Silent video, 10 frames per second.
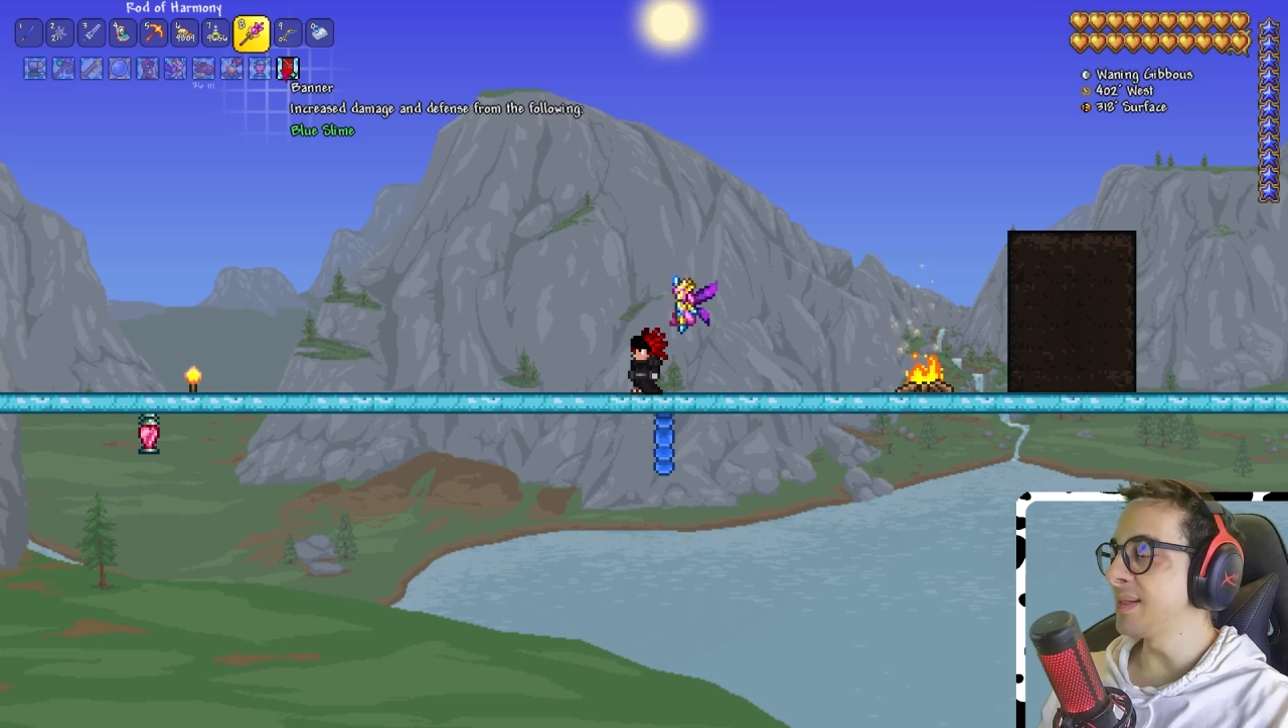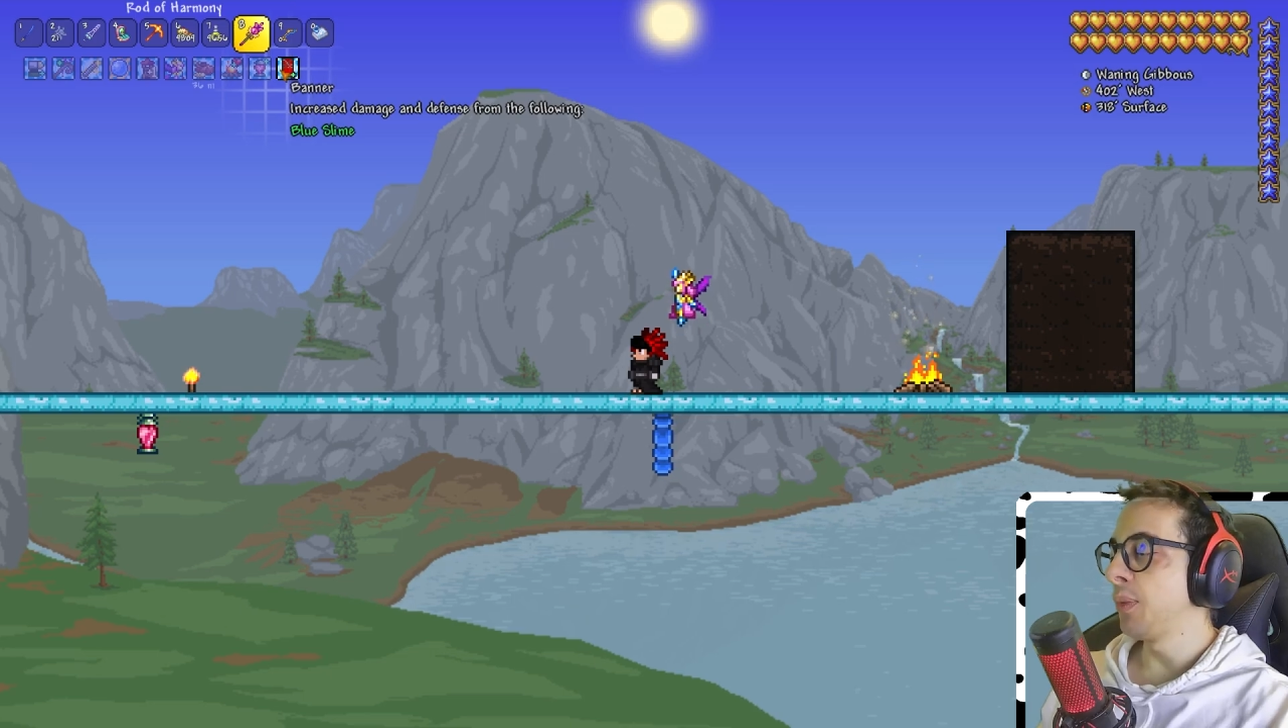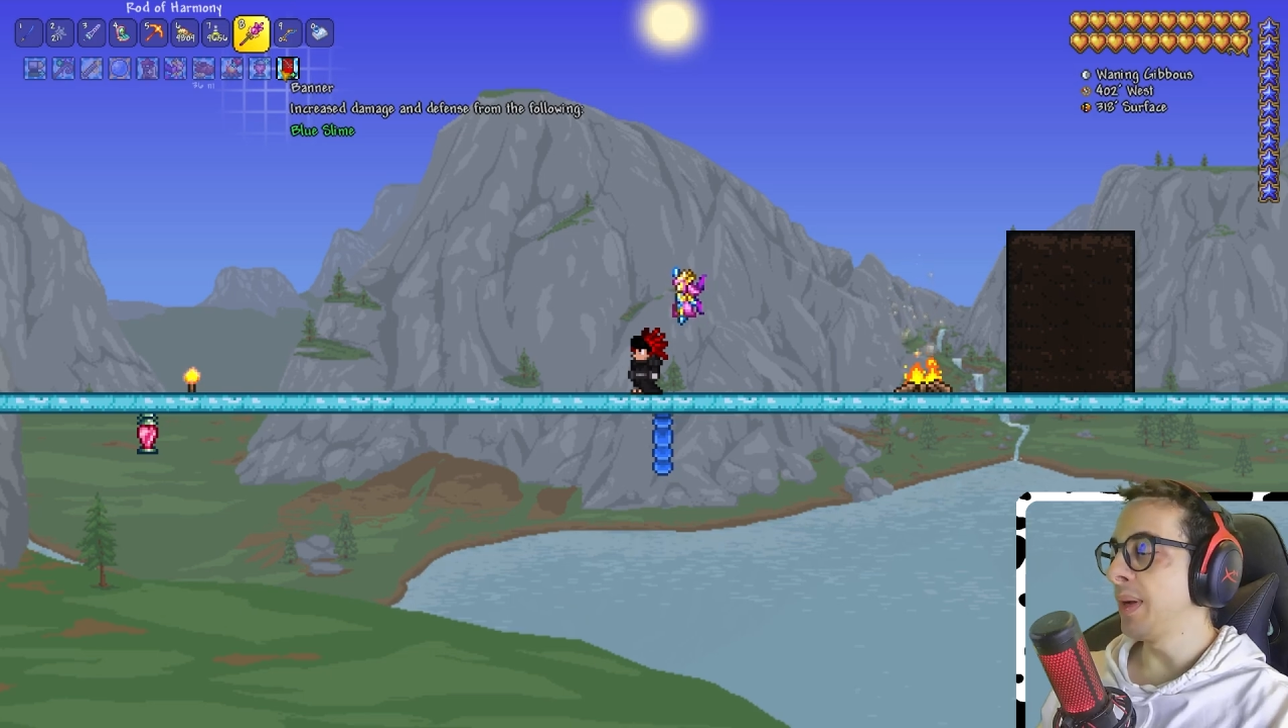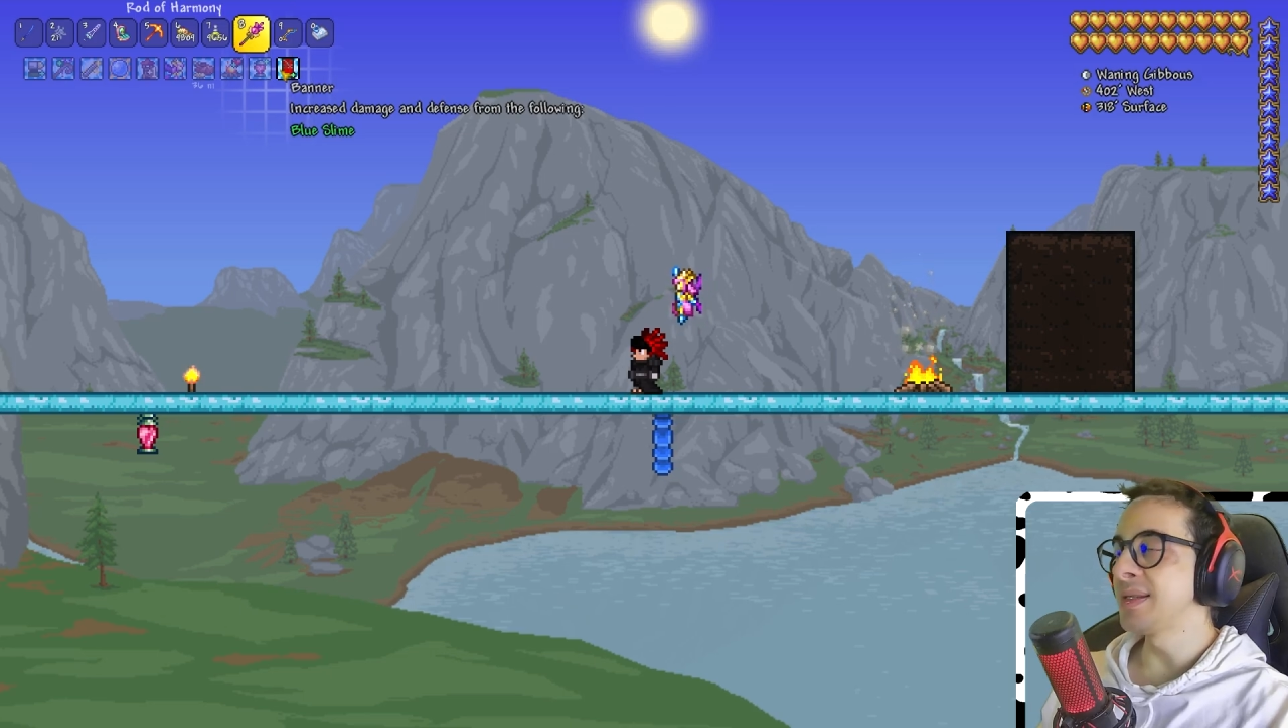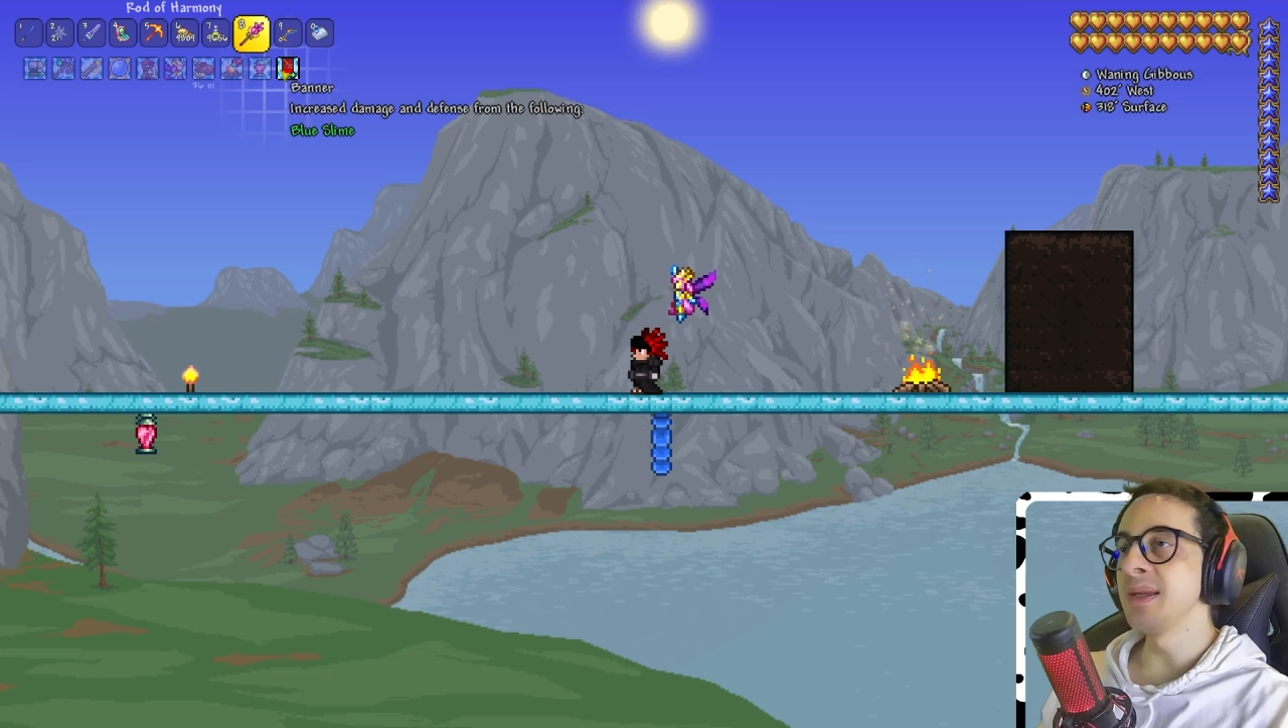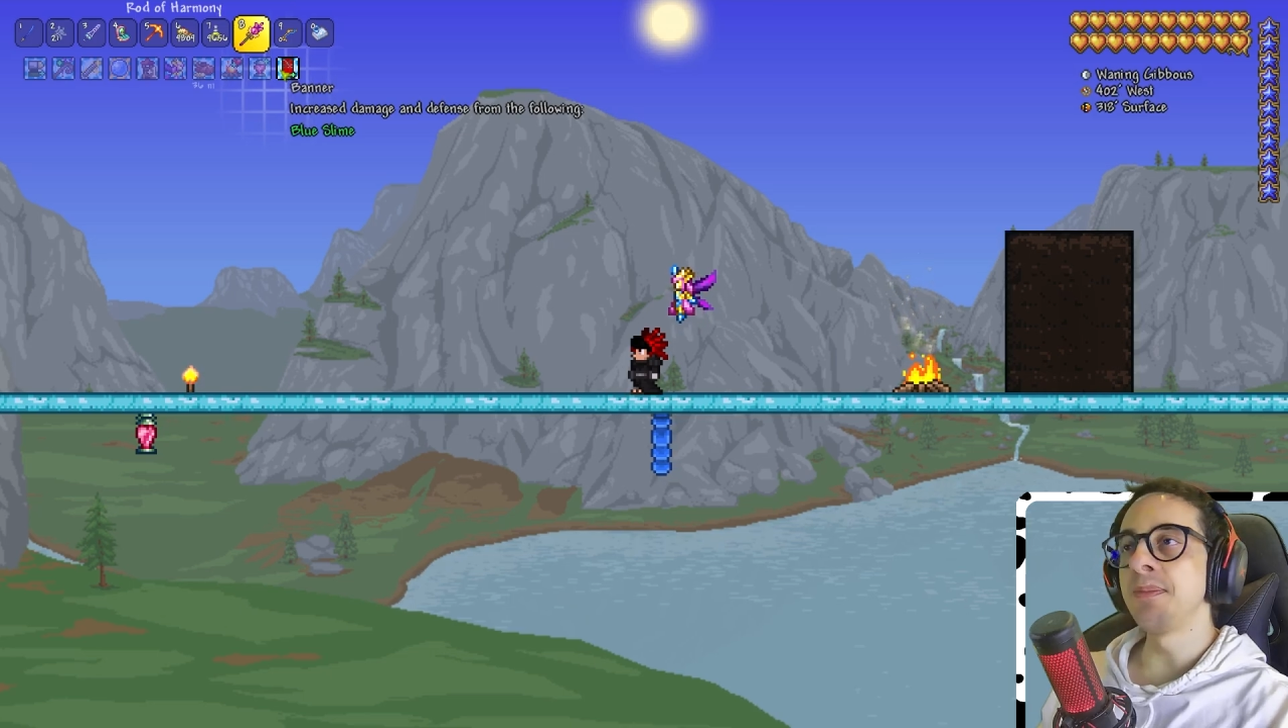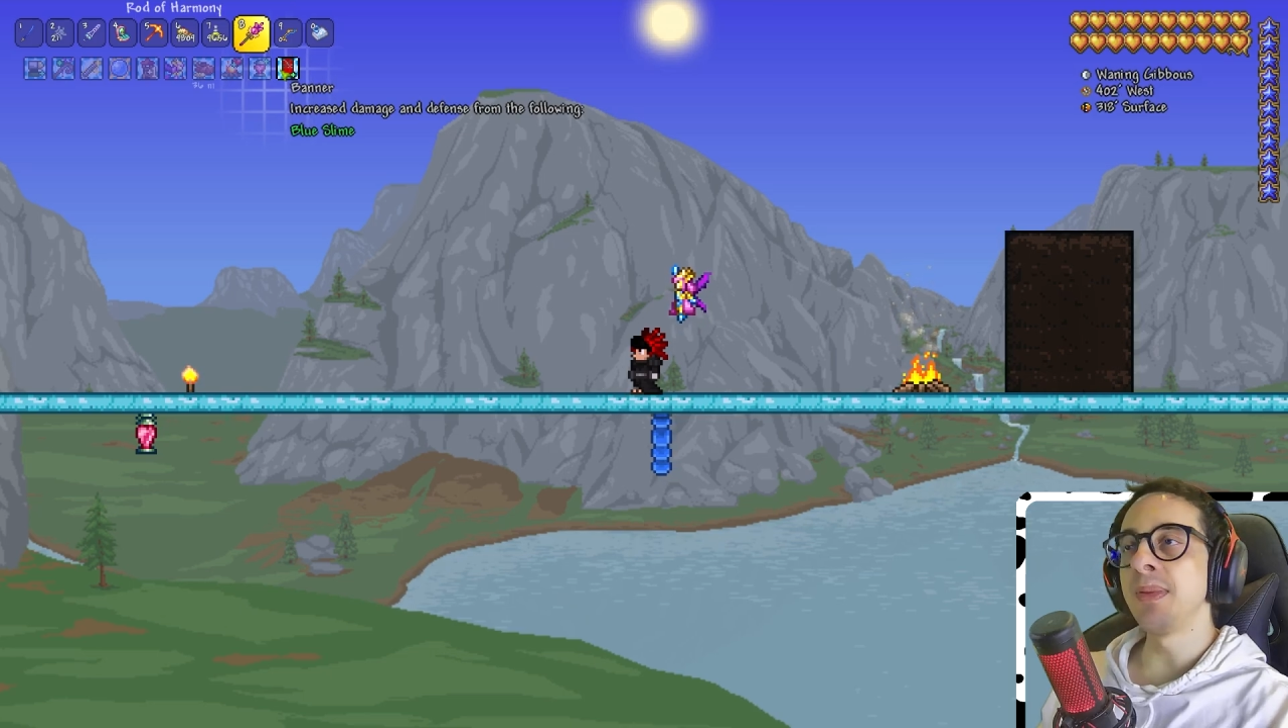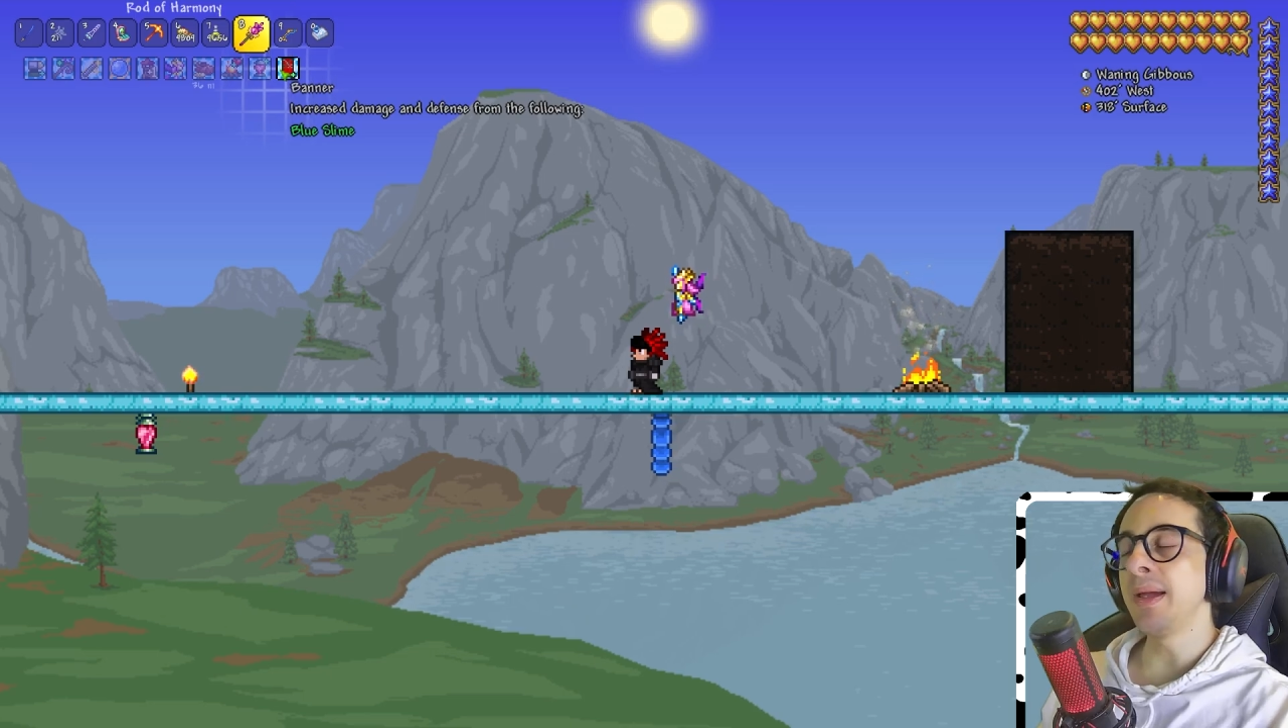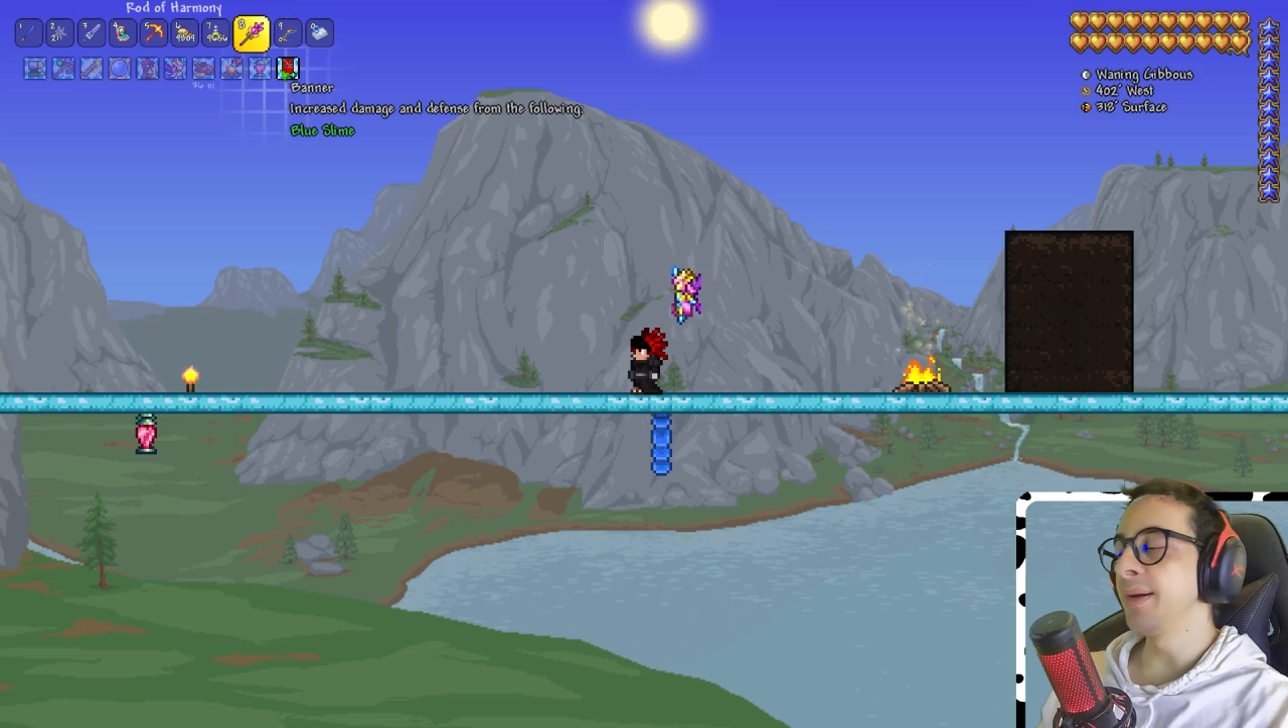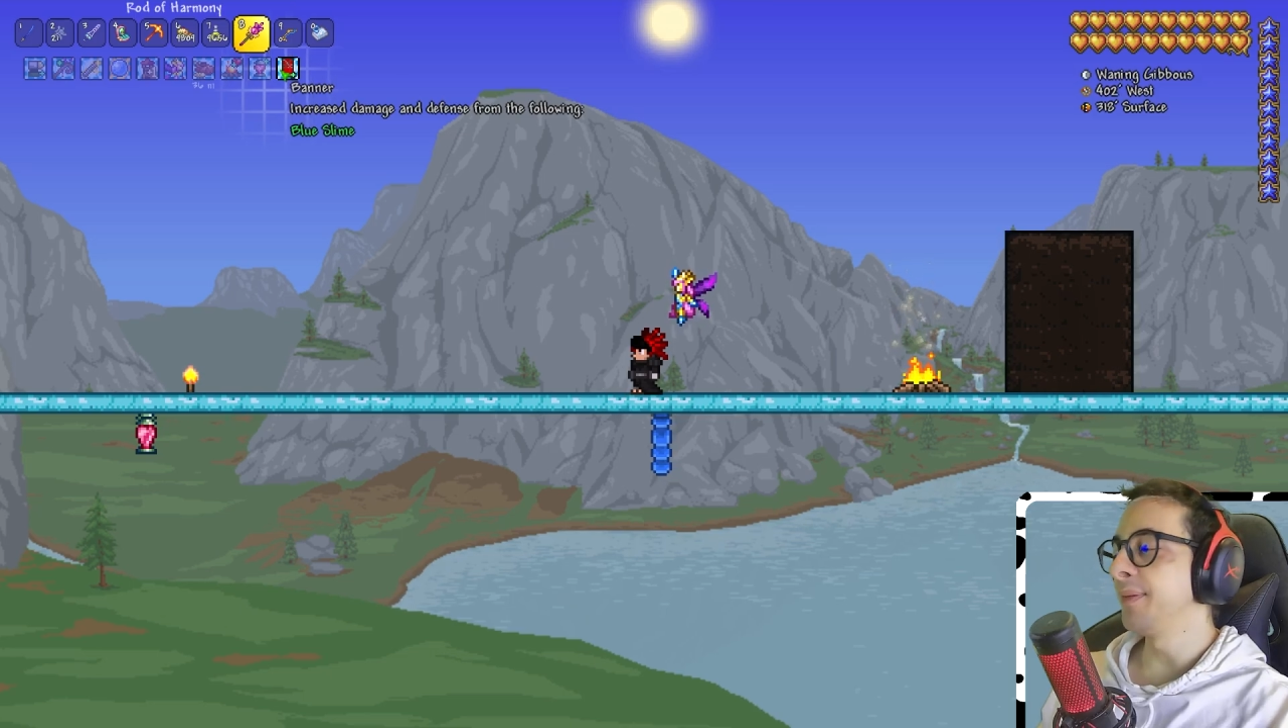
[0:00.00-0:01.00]
grants the
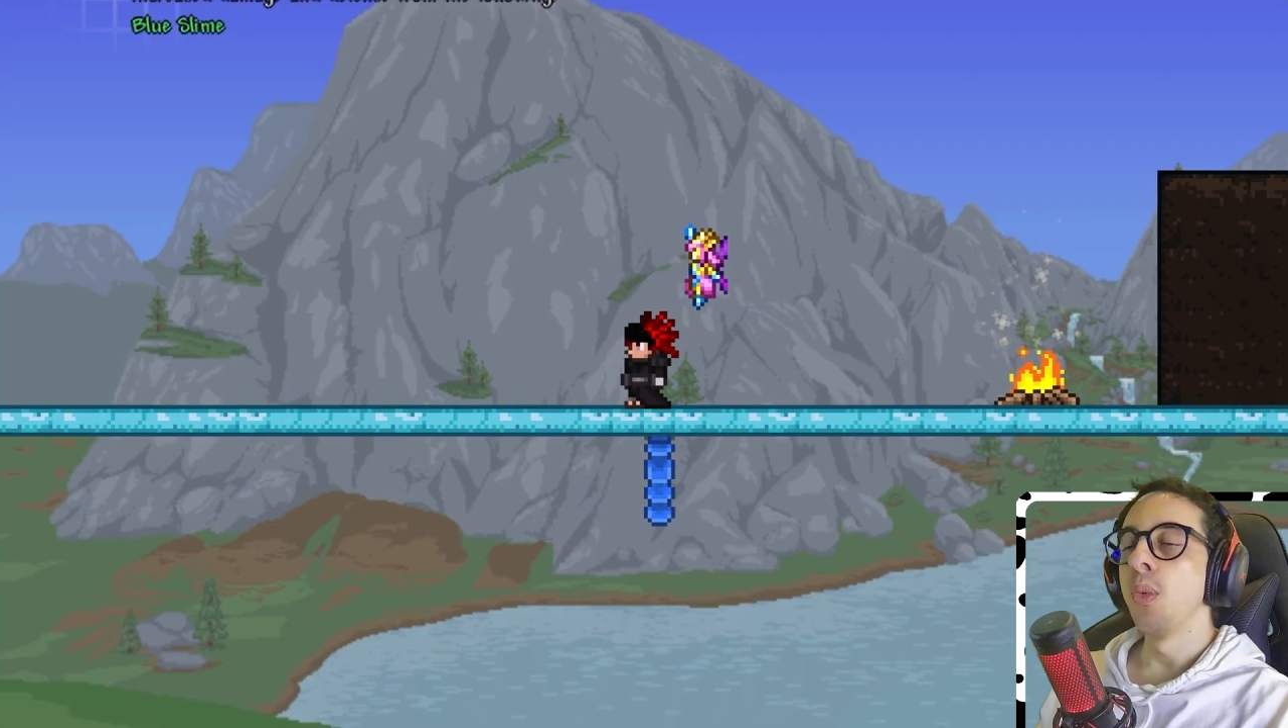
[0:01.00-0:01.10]
player